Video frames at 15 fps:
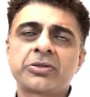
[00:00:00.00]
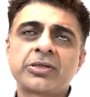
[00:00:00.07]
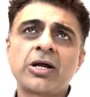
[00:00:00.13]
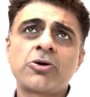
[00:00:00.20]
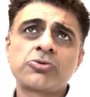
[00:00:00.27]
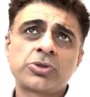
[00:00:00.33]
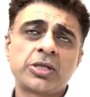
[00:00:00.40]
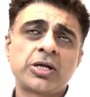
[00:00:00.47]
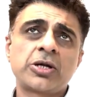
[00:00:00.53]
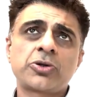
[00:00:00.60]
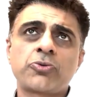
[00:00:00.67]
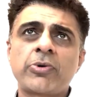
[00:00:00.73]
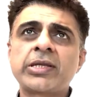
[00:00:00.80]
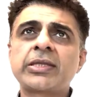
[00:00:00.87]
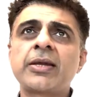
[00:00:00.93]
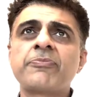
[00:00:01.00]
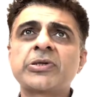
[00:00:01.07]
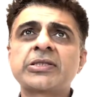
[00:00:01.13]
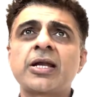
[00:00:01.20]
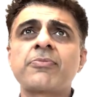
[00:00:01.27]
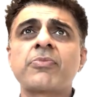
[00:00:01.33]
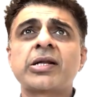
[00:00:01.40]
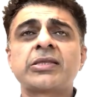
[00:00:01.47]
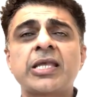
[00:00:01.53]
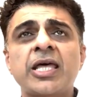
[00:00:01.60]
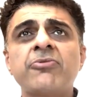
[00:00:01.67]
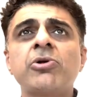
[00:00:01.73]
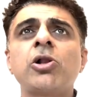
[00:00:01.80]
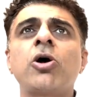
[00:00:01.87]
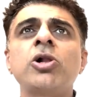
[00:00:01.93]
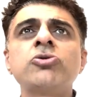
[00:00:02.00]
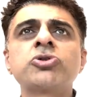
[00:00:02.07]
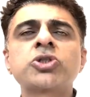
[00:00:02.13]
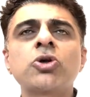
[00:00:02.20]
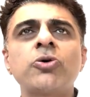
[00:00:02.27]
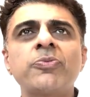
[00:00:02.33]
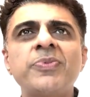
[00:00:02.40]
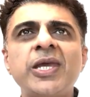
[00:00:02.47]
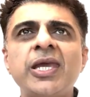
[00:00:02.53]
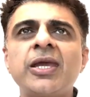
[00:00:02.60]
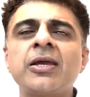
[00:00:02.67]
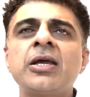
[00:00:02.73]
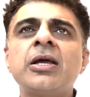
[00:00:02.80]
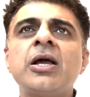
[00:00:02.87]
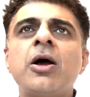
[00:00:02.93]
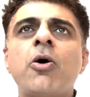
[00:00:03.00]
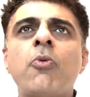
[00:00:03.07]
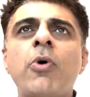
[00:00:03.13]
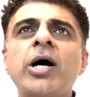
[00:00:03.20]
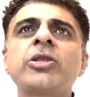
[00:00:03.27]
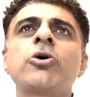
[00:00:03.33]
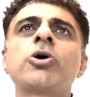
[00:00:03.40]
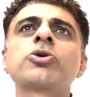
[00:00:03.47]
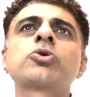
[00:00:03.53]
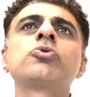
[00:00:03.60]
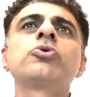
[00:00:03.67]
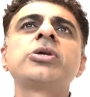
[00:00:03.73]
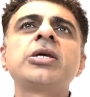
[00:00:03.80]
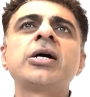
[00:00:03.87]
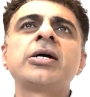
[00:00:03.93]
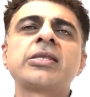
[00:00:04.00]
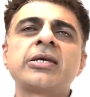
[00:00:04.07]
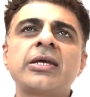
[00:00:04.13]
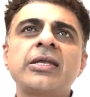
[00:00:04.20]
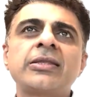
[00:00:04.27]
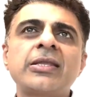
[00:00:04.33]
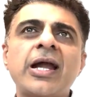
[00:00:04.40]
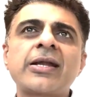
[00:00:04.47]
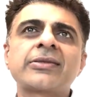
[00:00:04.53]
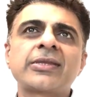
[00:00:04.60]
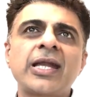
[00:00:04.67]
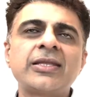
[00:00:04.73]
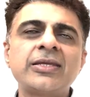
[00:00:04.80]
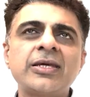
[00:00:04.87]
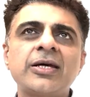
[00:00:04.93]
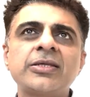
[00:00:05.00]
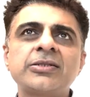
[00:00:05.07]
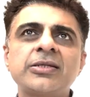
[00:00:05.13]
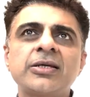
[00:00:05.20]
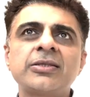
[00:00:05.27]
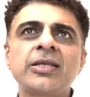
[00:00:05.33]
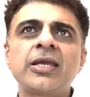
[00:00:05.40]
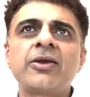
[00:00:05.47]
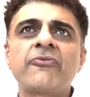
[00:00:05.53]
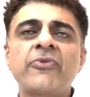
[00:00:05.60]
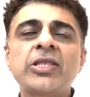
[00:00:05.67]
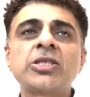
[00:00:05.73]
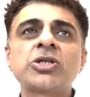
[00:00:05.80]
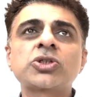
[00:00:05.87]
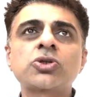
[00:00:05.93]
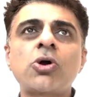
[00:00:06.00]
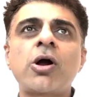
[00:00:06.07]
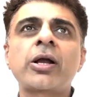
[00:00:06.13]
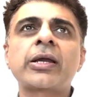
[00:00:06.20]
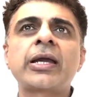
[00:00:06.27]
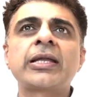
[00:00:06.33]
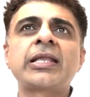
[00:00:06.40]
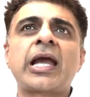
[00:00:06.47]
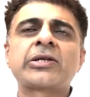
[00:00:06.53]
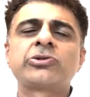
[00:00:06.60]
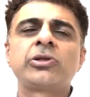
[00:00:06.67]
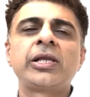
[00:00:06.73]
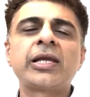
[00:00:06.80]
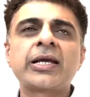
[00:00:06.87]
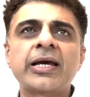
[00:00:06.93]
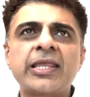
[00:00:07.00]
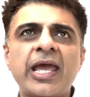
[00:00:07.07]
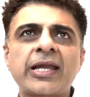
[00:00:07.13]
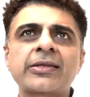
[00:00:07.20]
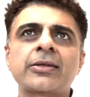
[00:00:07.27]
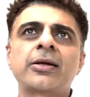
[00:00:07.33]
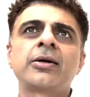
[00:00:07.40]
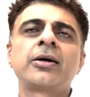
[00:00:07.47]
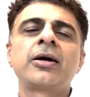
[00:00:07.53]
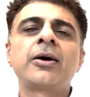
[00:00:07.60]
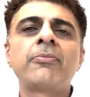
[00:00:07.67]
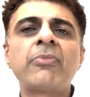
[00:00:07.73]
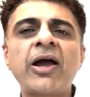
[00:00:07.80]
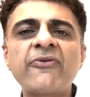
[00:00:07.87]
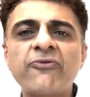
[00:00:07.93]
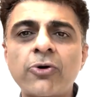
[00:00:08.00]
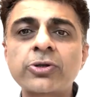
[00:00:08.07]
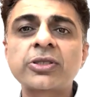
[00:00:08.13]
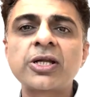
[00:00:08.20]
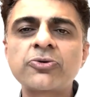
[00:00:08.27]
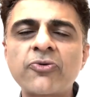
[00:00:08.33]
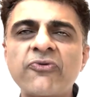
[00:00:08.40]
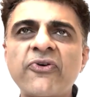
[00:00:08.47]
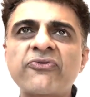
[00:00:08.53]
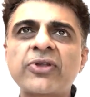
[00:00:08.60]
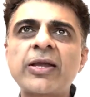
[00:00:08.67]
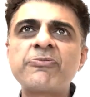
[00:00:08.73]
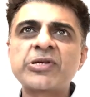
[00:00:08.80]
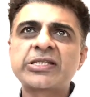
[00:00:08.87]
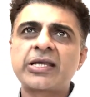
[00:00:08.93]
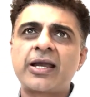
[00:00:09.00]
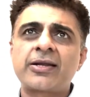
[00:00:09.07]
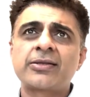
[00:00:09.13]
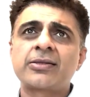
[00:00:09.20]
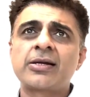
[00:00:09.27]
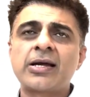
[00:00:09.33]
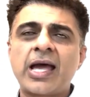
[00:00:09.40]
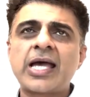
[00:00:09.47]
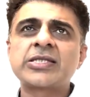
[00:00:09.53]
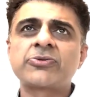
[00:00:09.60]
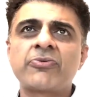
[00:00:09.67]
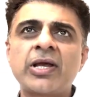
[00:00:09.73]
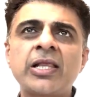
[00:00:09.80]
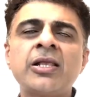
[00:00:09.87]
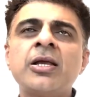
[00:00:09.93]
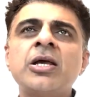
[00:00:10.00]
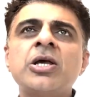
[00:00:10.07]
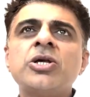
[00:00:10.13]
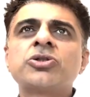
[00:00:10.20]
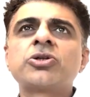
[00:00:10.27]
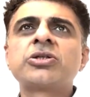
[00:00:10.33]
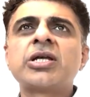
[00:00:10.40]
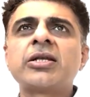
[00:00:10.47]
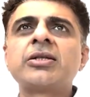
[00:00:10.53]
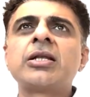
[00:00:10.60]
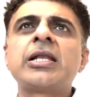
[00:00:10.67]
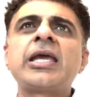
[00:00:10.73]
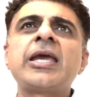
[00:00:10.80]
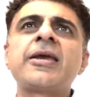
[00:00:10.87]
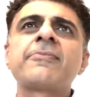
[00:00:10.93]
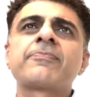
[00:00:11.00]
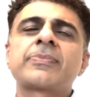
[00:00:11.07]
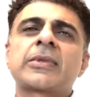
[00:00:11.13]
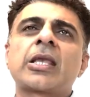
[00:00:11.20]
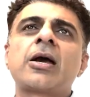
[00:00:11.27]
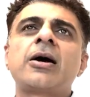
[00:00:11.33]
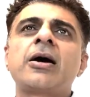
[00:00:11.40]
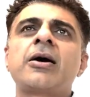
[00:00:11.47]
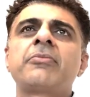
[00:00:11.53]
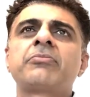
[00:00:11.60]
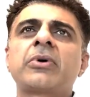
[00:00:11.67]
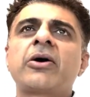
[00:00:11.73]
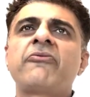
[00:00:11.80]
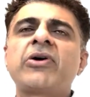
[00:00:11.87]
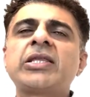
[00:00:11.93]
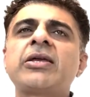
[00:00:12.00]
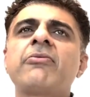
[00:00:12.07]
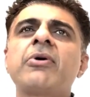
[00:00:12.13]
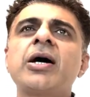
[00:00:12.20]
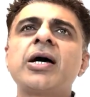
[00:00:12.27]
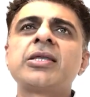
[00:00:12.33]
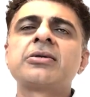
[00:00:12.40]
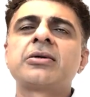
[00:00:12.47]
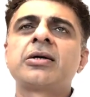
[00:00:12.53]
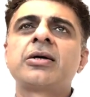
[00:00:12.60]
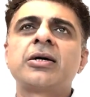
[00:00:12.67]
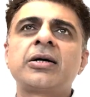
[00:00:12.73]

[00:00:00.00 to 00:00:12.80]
down 20%, but there will also be 1 or 2 year in that 10-year journey when the stock can actually correct by 40 to 50% as well. So generally, whenever